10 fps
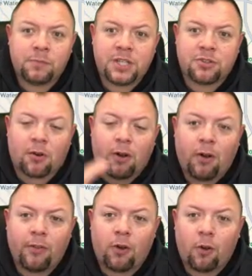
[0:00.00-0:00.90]
These are
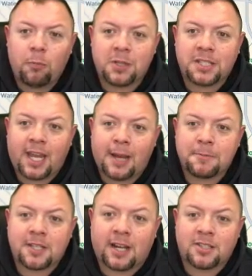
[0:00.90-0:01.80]
all the homeless
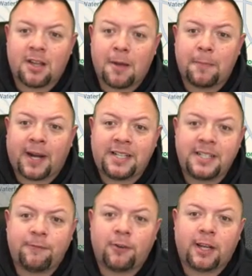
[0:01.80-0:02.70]
camps that I saw, but I
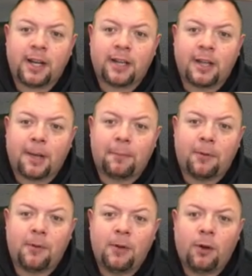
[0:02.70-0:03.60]
did forget a
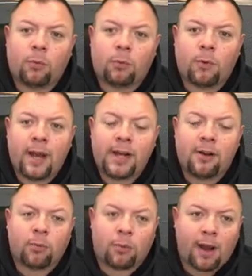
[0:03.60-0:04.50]
couple right
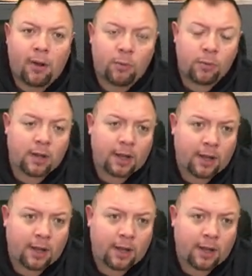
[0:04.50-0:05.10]
around